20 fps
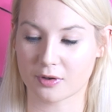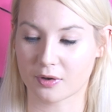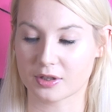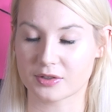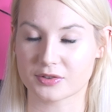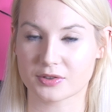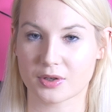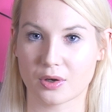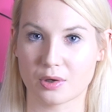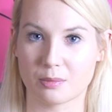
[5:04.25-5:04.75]
on
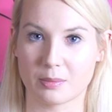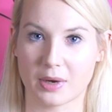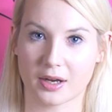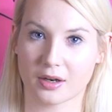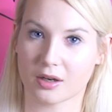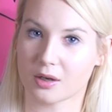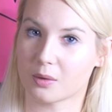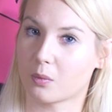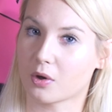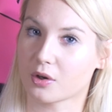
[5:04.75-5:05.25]
is
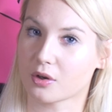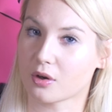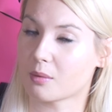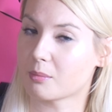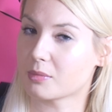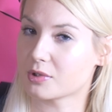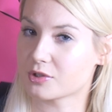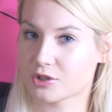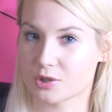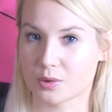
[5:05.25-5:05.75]
Colemak, and one on
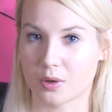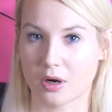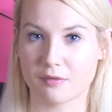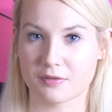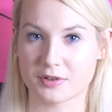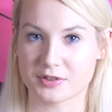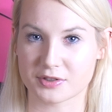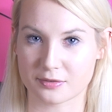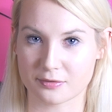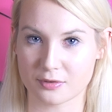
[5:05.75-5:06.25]
but two off
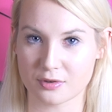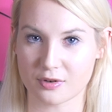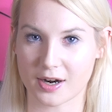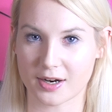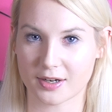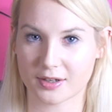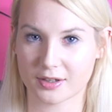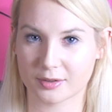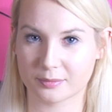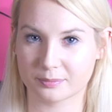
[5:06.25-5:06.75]
is
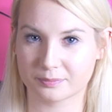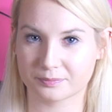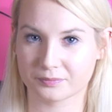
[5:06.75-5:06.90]
Dvorak.